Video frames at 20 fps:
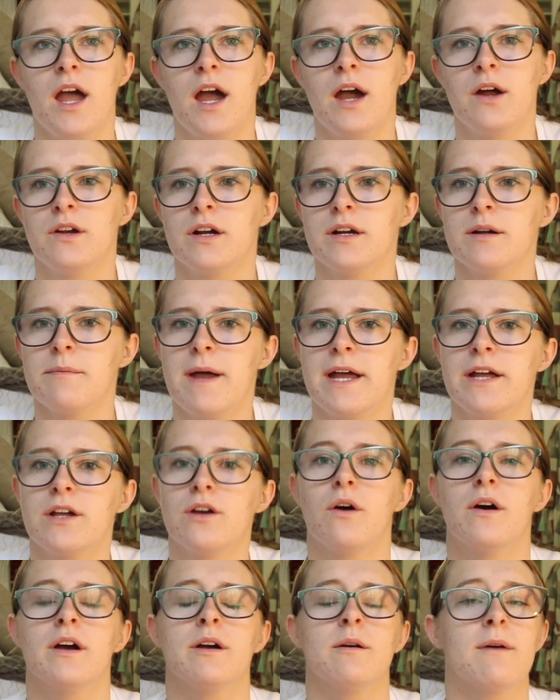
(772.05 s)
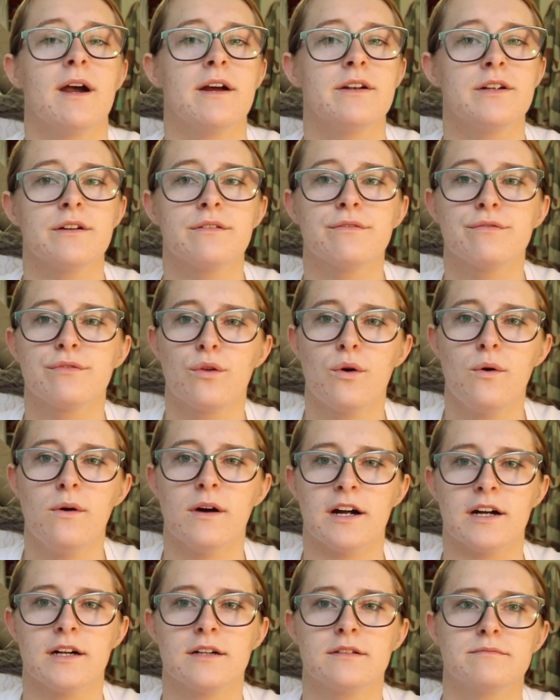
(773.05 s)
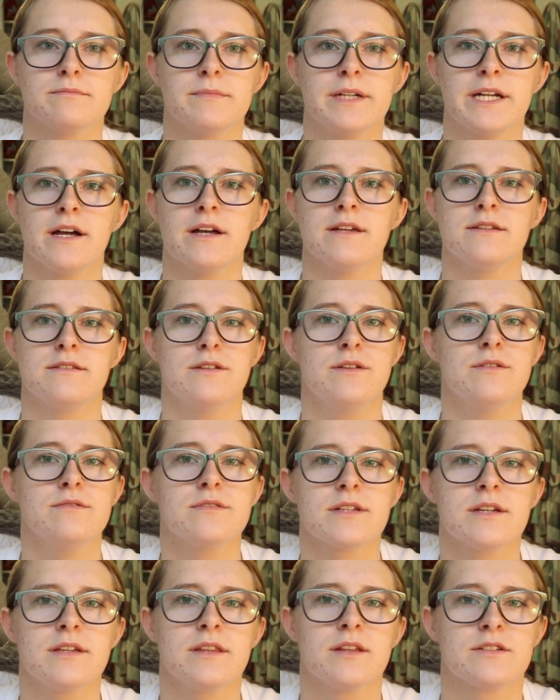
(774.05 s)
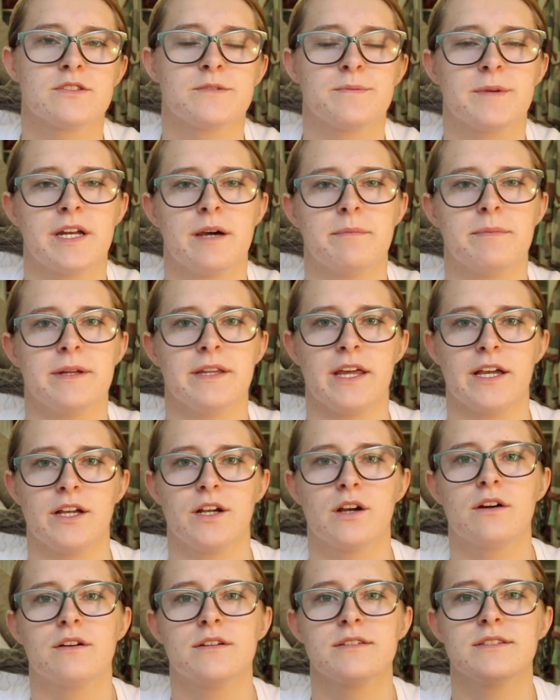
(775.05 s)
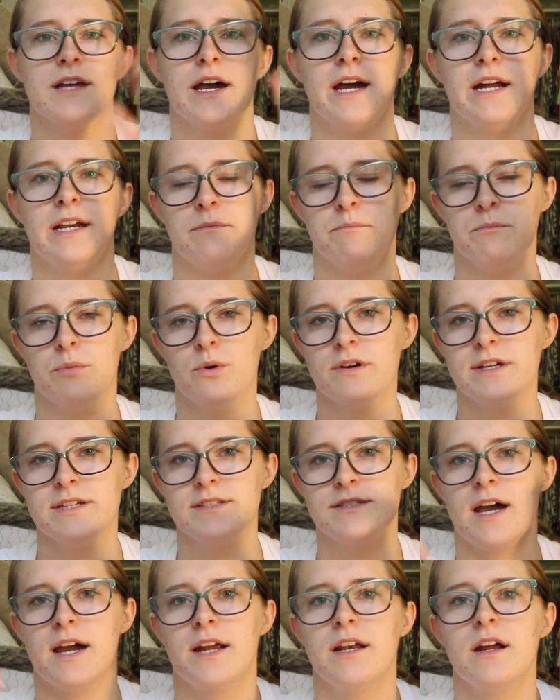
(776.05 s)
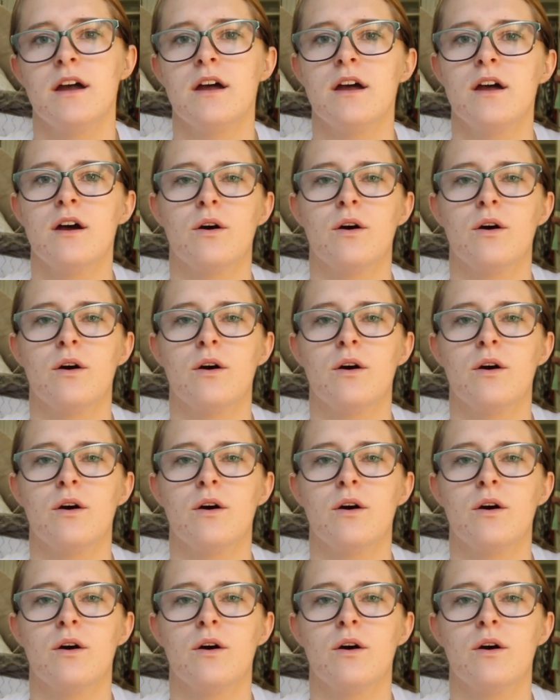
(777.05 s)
I'd recommend going around your floor, because usually they're split up in like girls' side and boys' side,